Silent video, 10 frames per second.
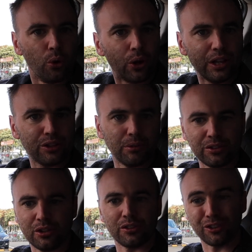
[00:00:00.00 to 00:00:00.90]
talking to
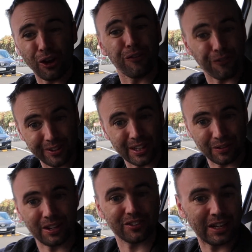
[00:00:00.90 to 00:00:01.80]
us are so friendly,
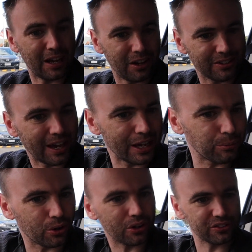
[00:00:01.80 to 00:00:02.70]
asking how our day
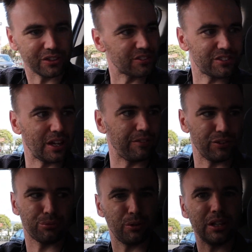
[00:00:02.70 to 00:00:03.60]
was and stuff.
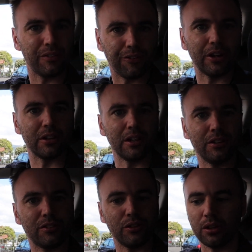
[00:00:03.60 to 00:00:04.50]
It was really
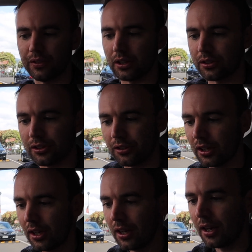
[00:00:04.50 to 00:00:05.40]
friendly service.
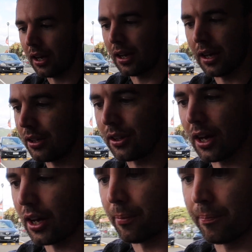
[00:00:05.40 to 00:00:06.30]
And
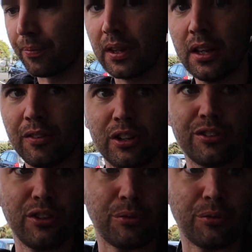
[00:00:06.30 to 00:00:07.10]
um, we just